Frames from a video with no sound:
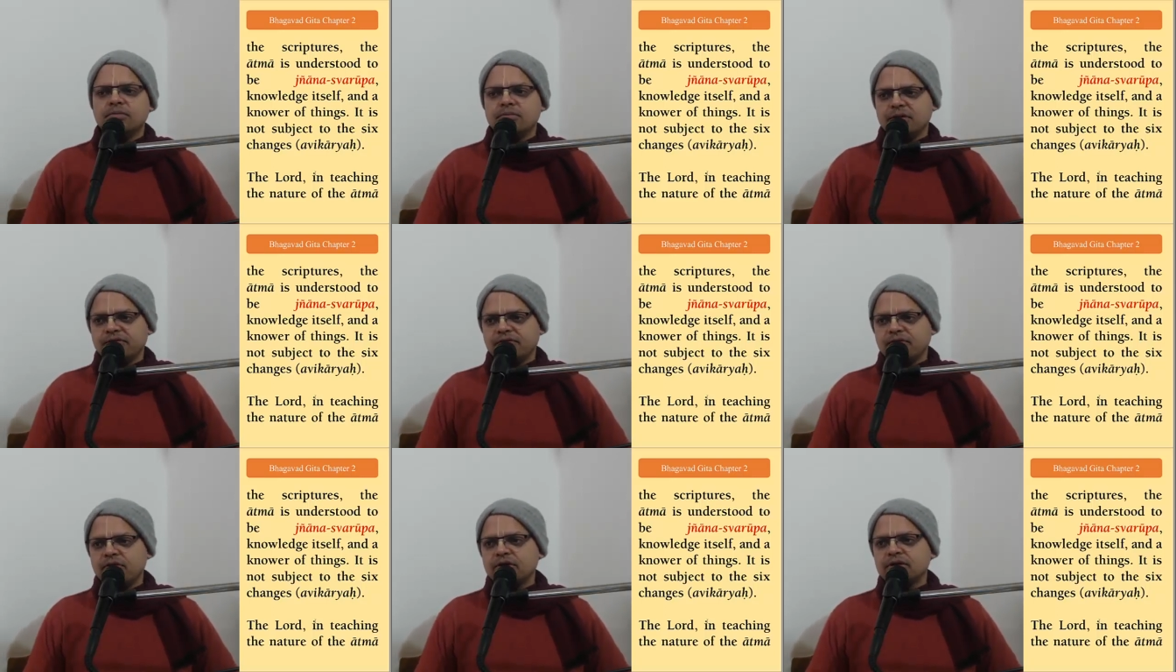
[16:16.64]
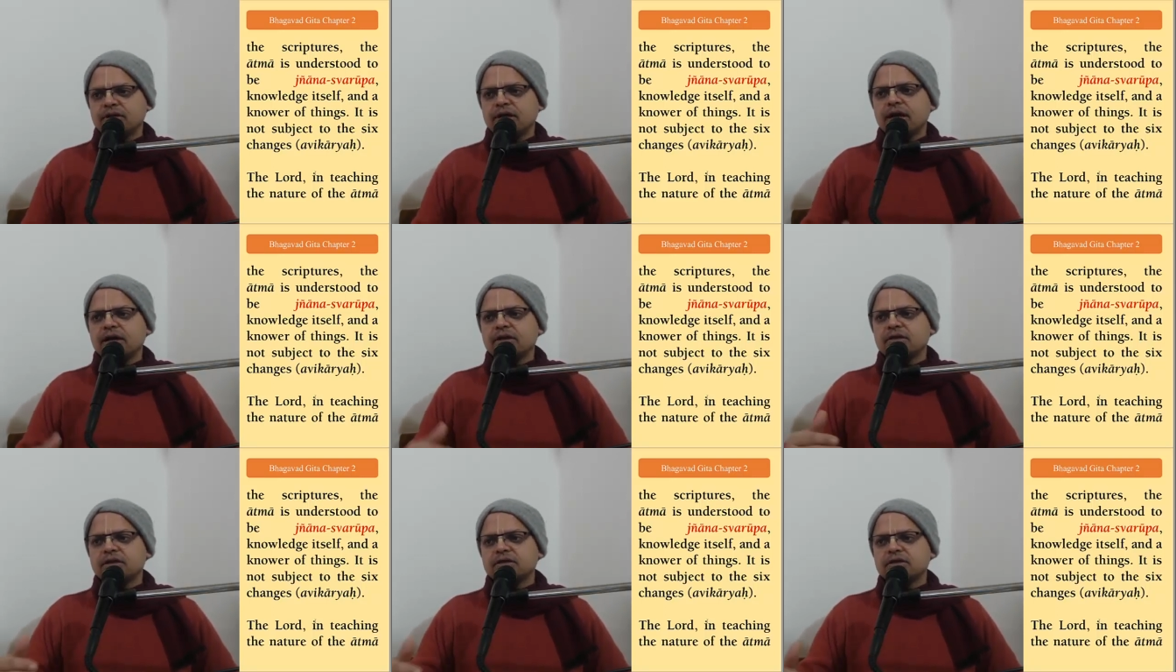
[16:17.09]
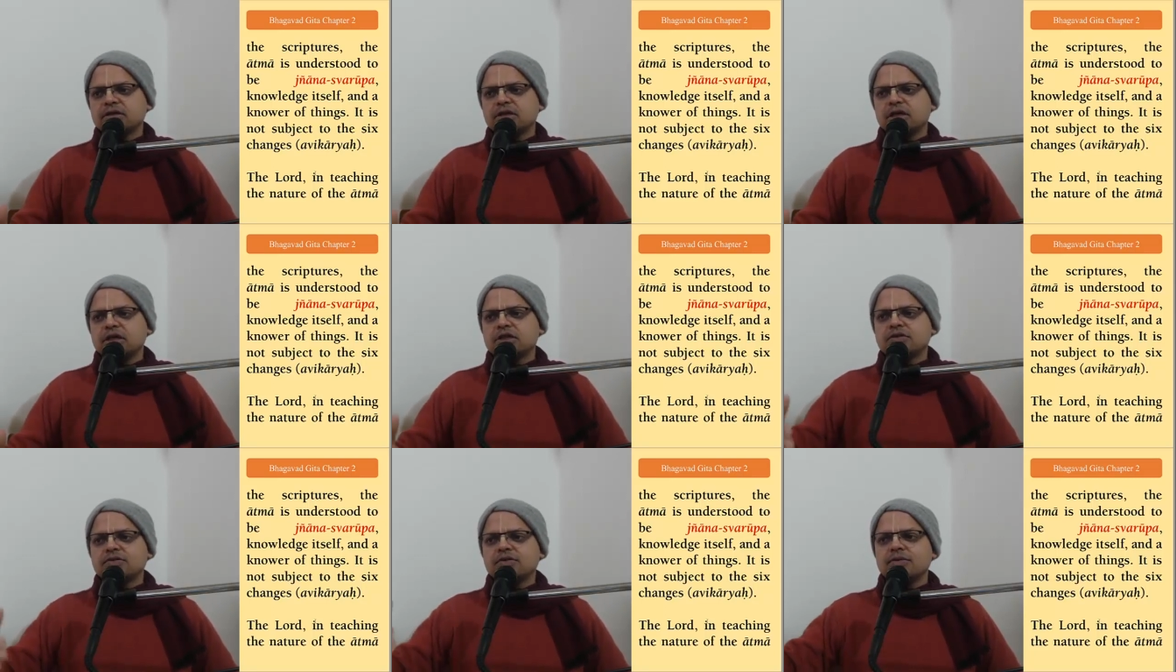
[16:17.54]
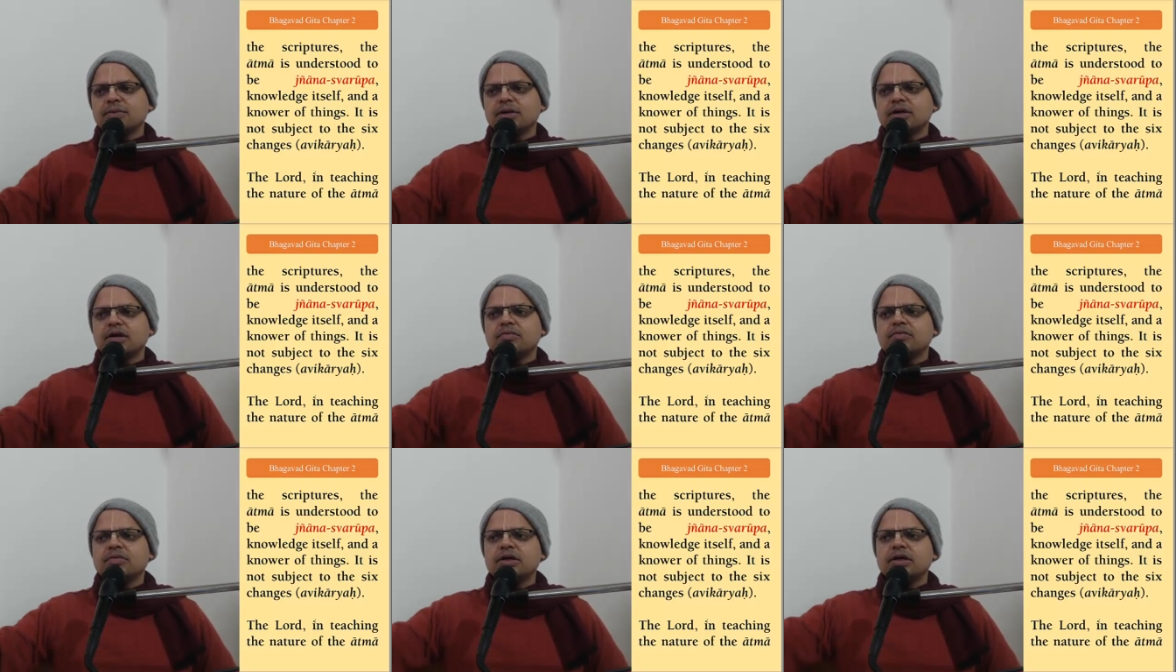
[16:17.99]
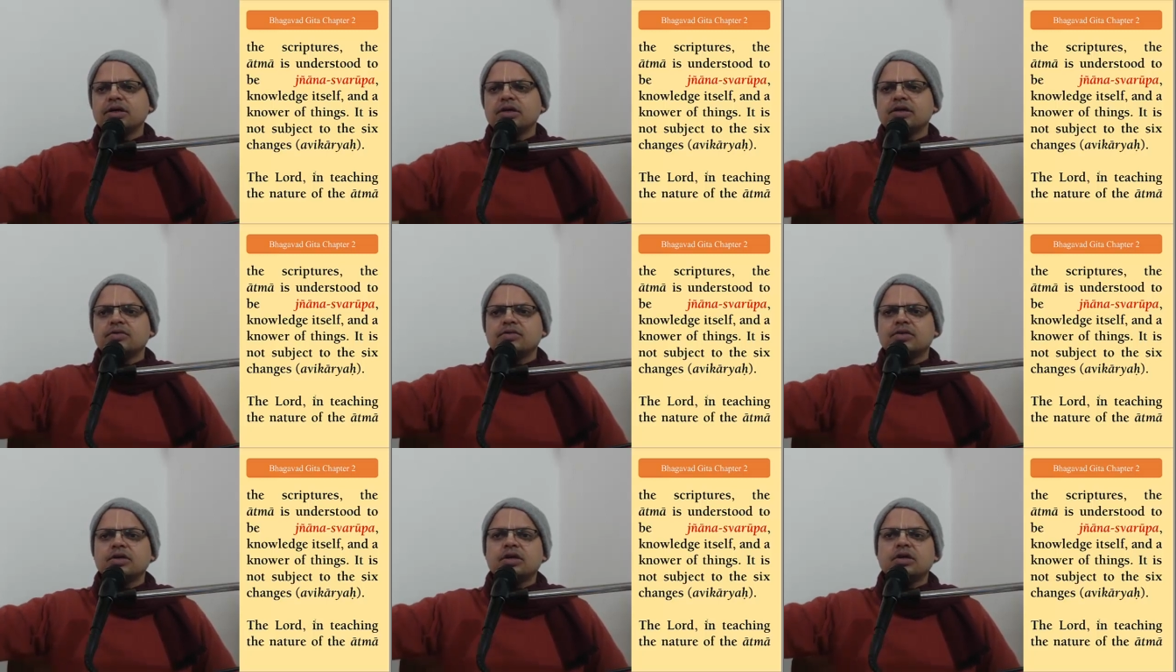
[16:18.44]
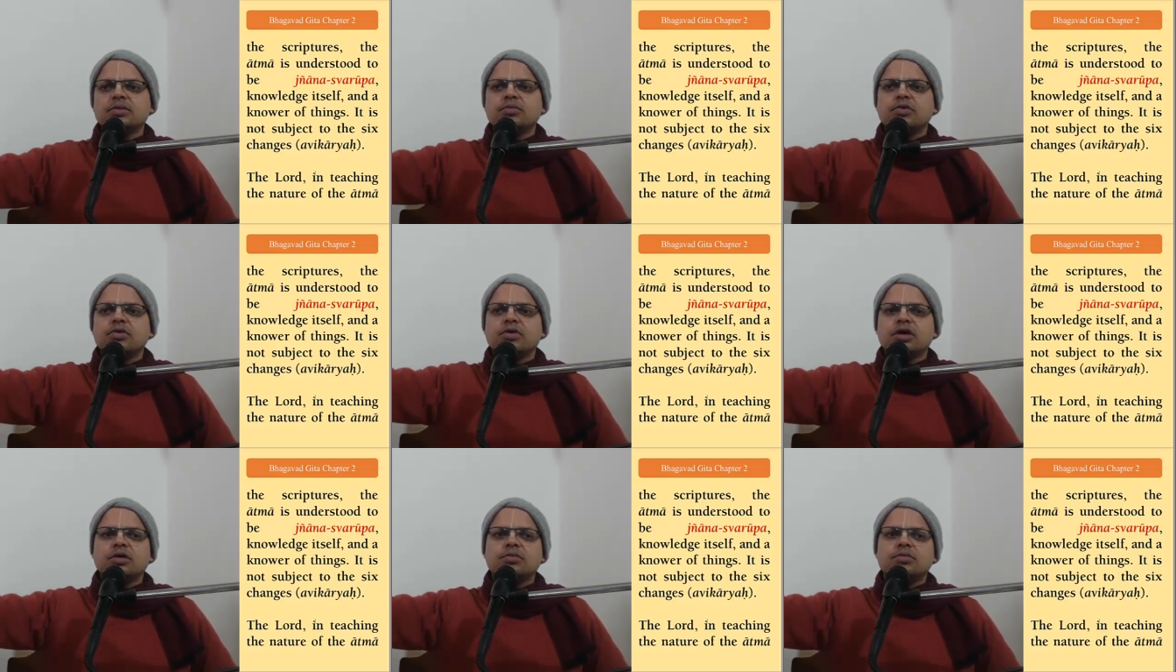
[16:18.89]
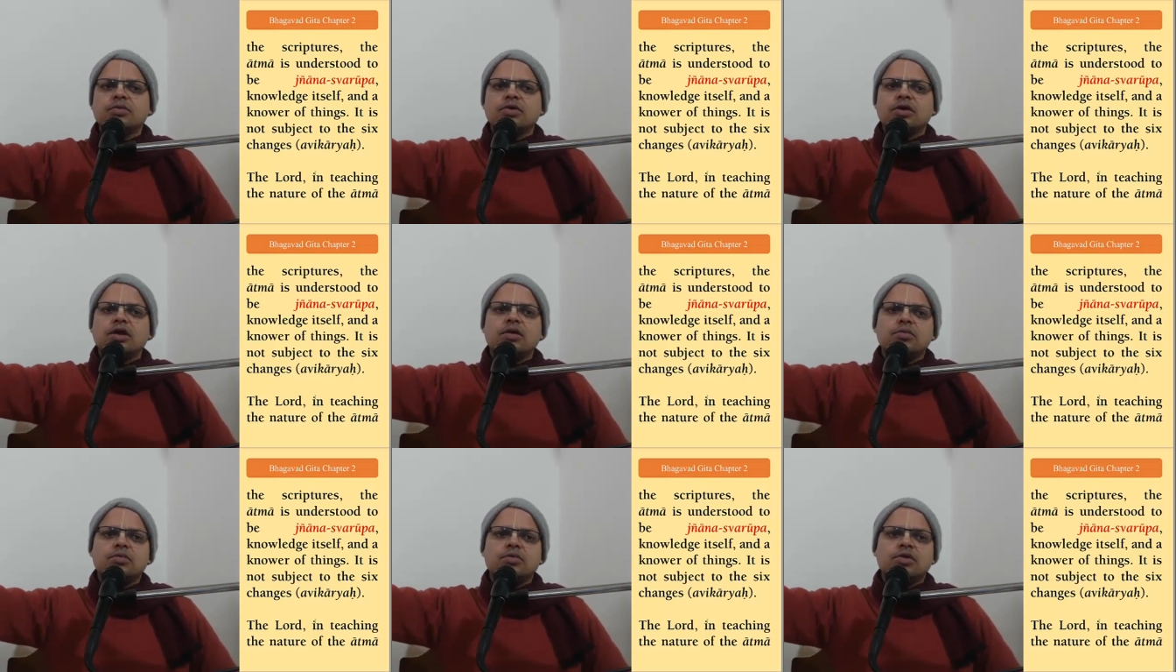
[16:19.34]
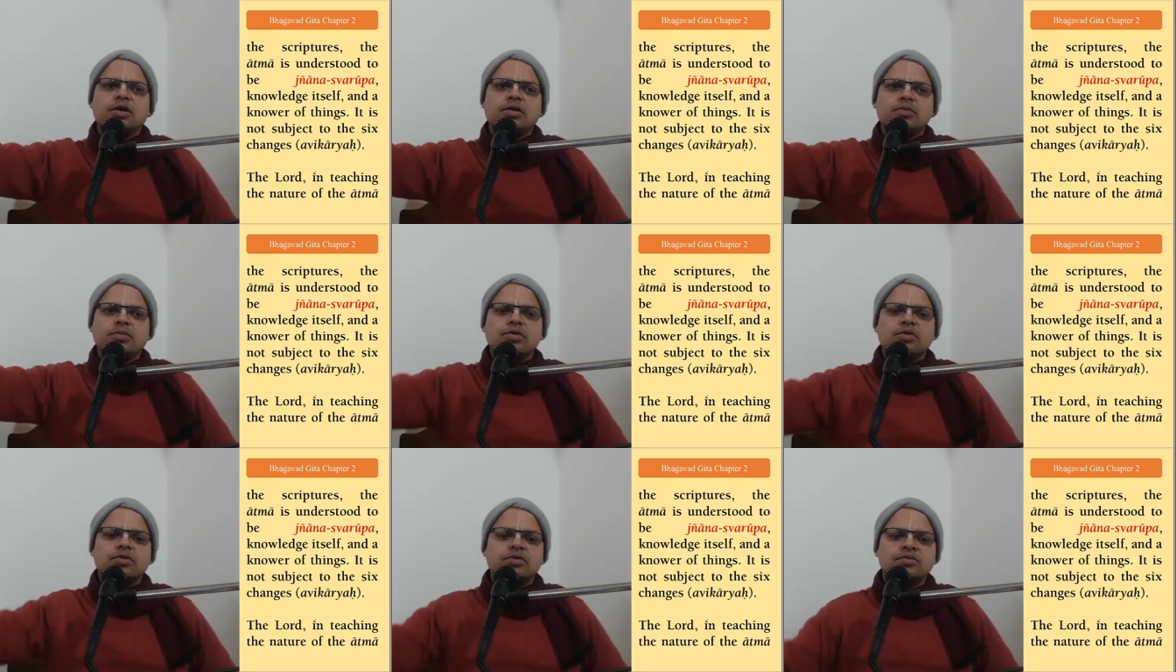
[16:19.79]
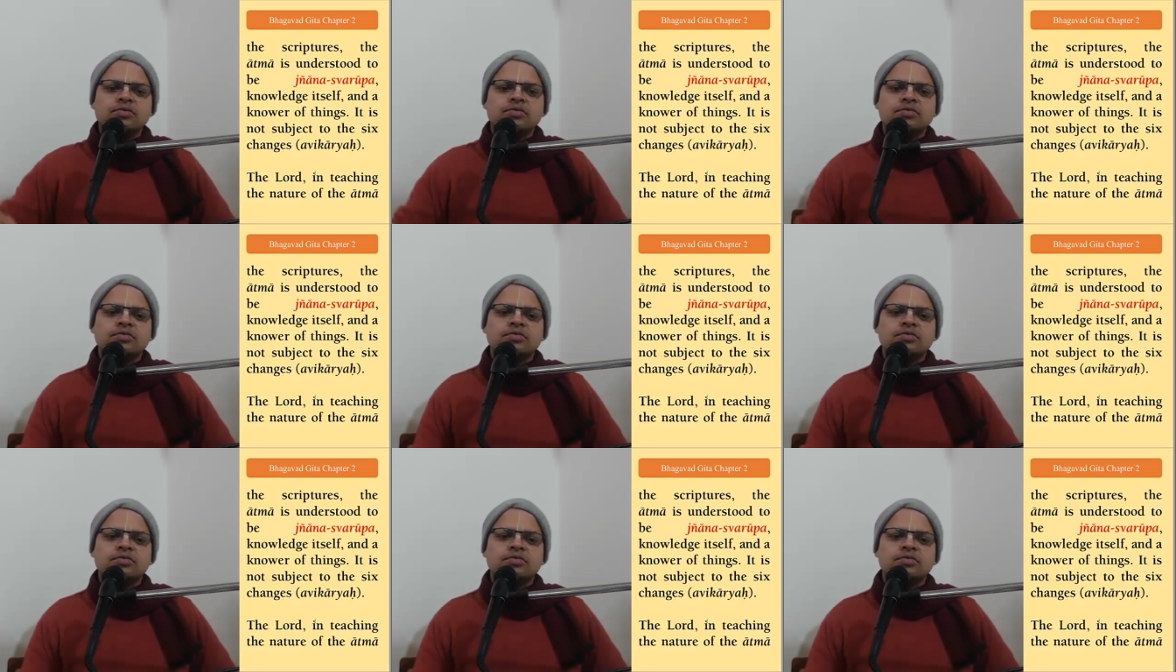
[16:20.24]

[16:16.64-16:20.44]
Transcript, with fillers: Before that, the taste will become increasingly more and more and more and more.